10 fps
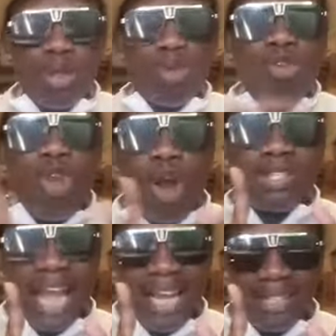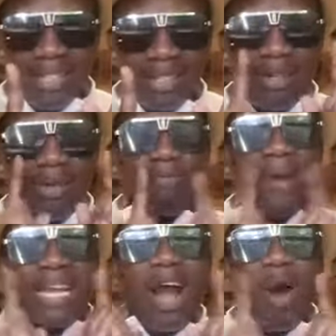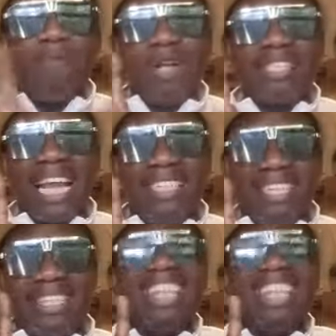No size. Father of all side chicks.